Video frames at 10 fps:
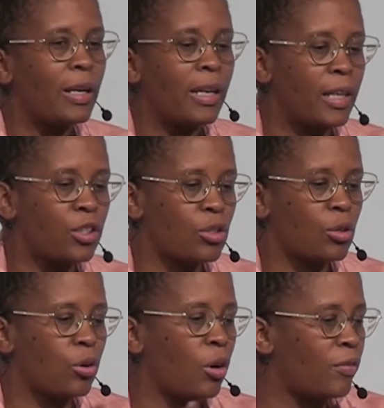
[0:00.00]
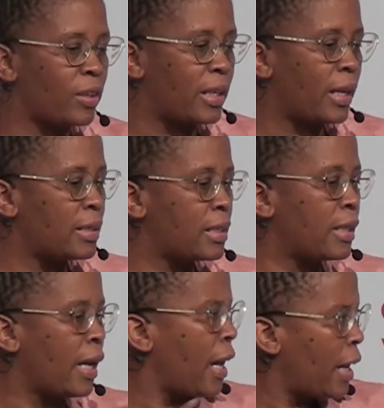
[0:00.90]
relate to
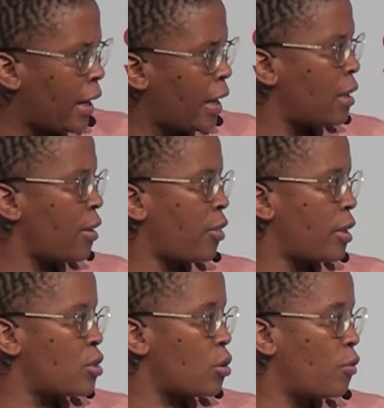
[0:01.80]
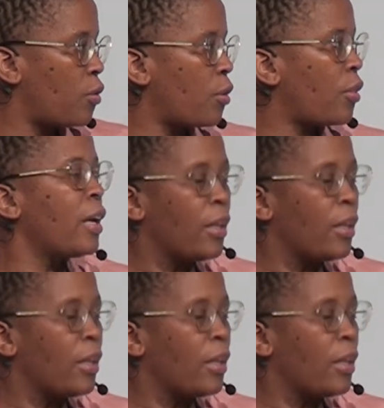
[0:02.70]
COVID-19 health and so forth,